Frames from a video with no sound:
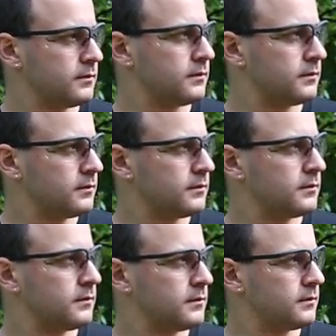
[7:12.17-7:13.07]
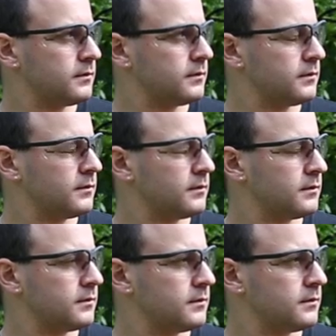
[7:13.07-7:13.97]

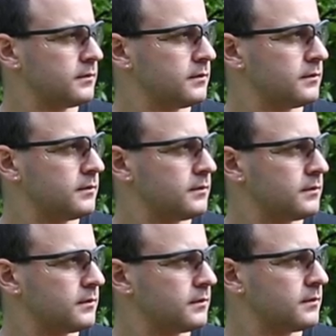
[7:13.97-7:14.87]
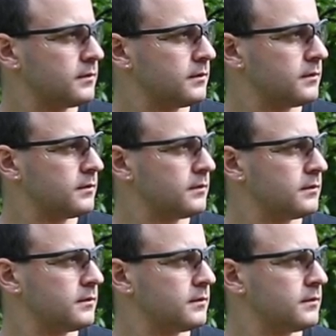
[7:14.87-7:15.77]

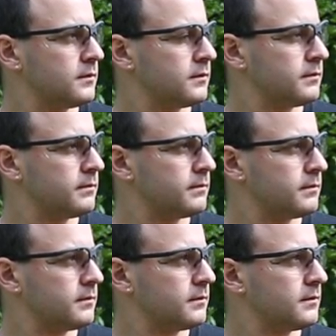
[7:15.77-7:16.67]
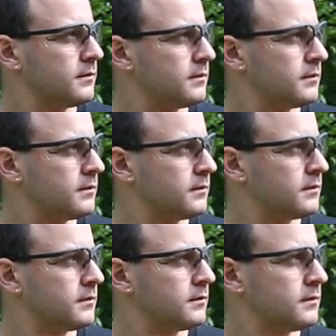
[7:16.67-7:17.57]

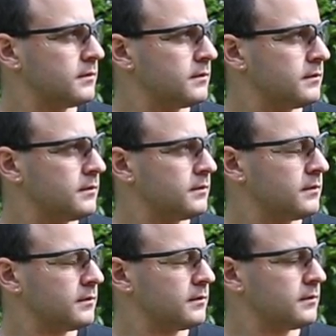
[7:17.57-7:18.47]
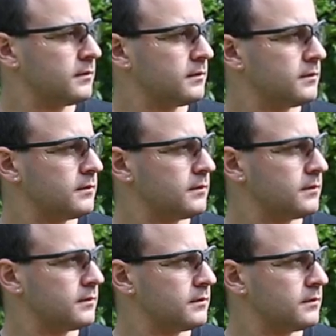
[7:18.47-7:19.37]

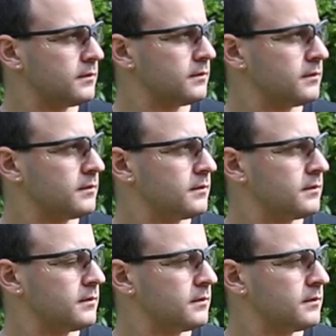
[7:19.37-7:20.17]
[no speech]